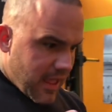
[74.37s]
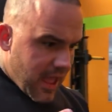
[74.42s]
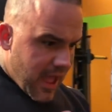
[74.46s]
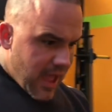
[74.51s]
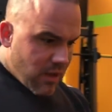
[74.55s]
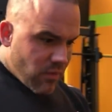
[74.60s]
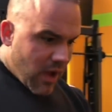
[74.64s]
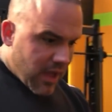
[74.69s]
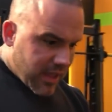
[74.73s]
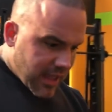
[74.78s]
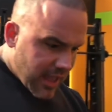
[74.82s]

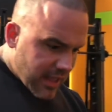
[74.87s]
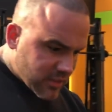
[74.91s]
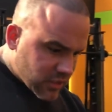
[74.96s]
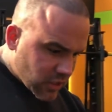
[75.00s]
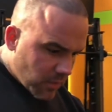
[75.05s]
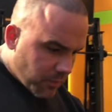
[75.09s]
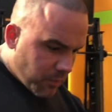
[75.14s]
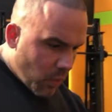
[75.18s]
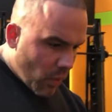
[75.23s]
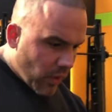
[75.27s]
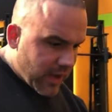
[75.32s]
Anyway, getting
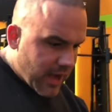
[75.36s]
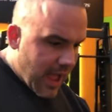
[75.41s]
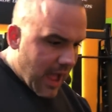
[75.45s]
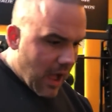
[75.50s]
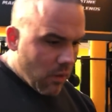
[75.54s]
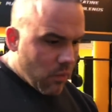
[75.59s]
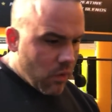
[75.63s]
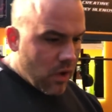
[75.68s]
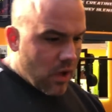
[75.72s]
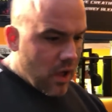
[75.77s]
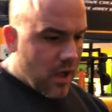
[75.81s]
to the point
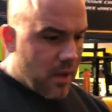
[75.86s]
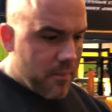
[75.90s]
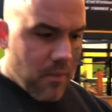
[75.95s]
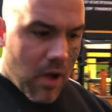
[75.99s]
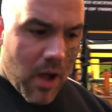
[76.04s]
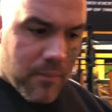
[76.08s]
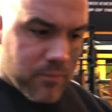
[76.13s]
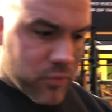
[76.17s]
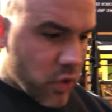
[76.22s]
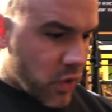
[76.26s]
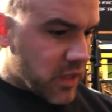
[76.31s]
now, um,
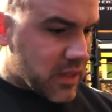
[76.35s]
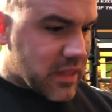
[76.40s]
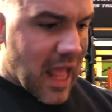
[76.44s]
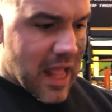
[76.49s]
I'm doing